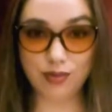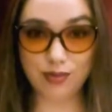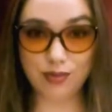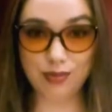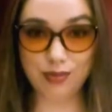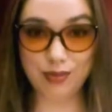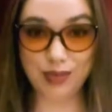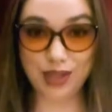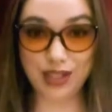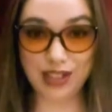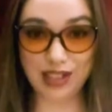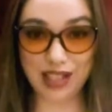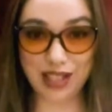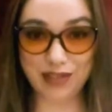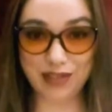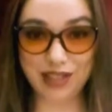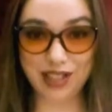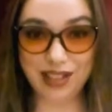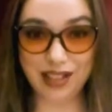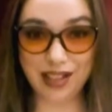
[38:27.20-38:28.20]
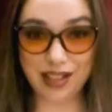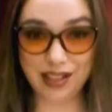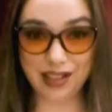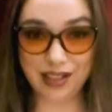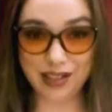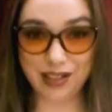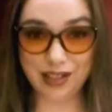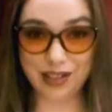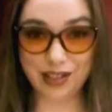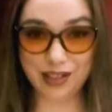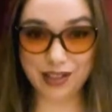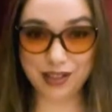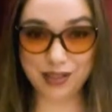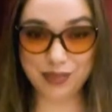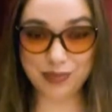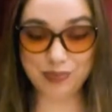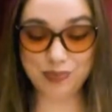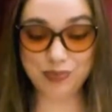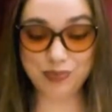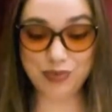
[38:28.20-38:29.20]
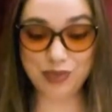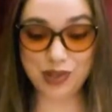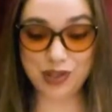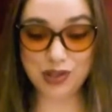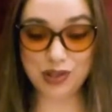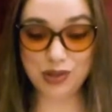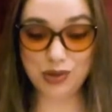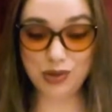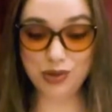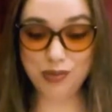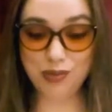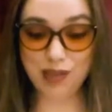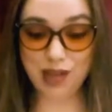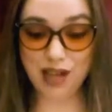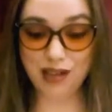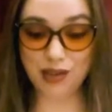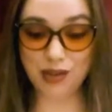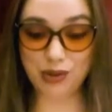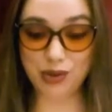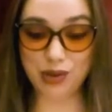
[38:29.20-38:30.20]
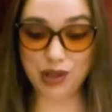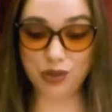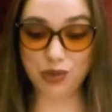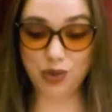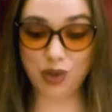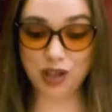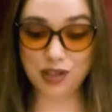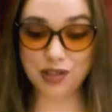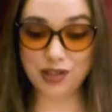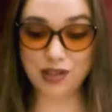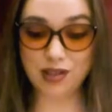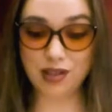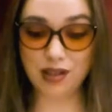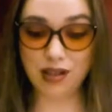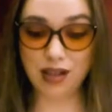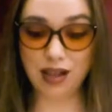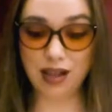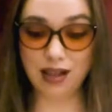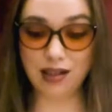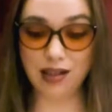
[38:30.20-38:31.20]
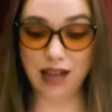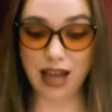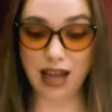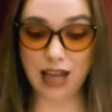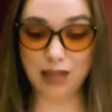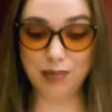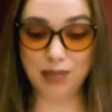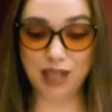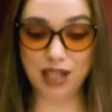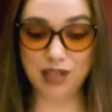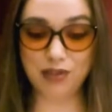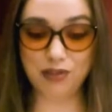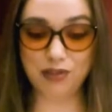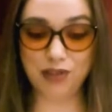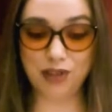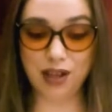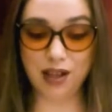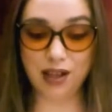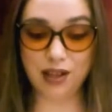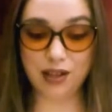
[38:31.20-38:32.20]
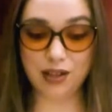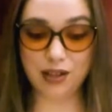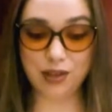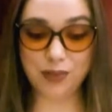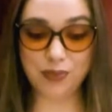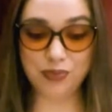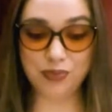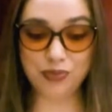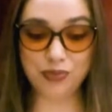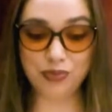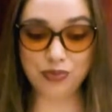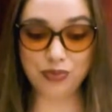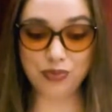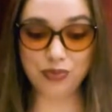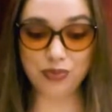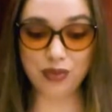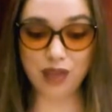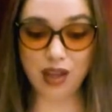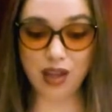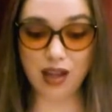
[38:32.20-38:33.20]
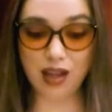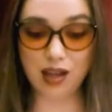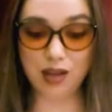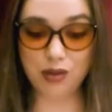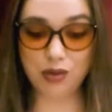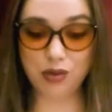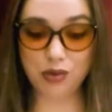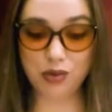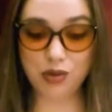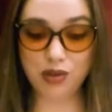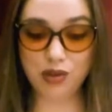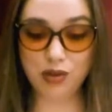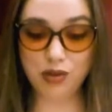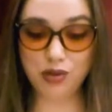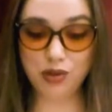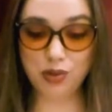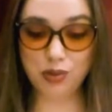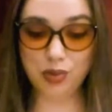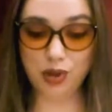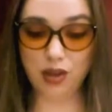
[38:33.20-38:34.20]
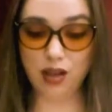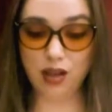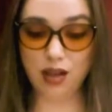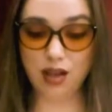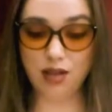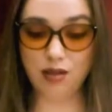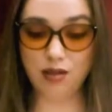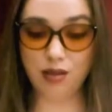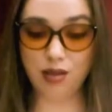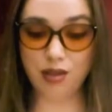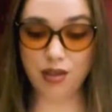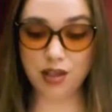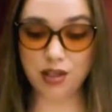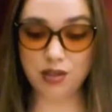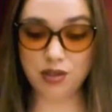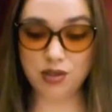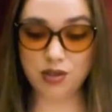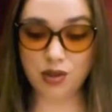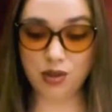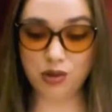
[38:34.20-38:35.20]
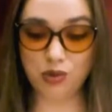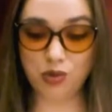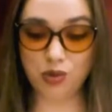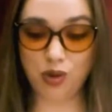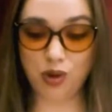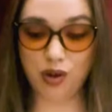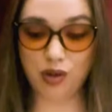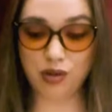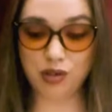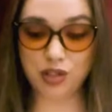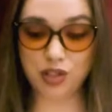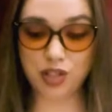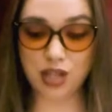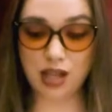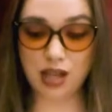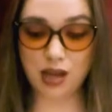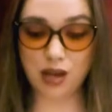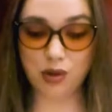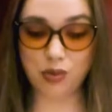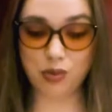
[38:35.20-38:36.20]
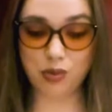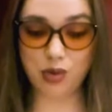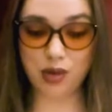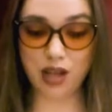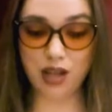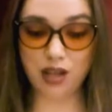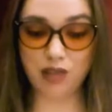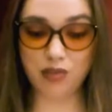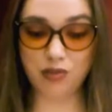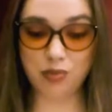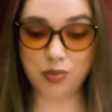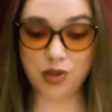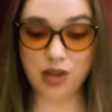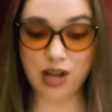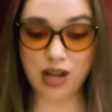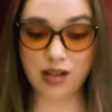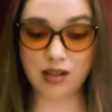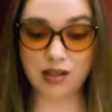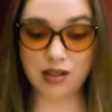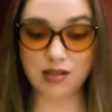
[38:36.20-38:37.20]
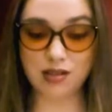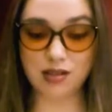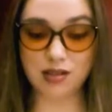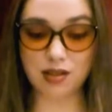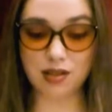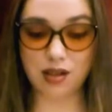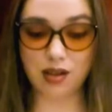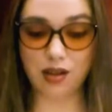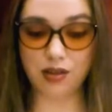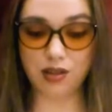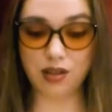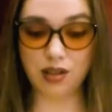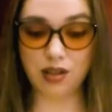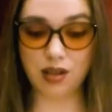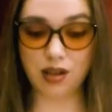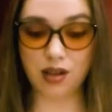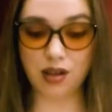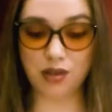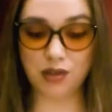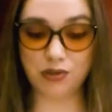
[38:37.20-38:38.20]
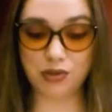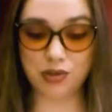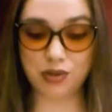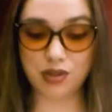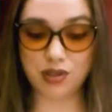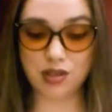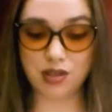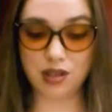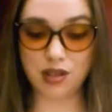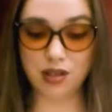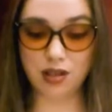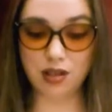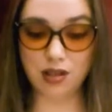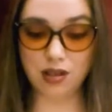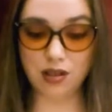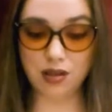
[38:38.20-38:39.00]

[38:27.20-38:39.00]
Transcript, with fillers: But even here, two men who had watched the light had made a fire, and through the loophole in the thick stone wall shed out ray of brightness on the awful sea.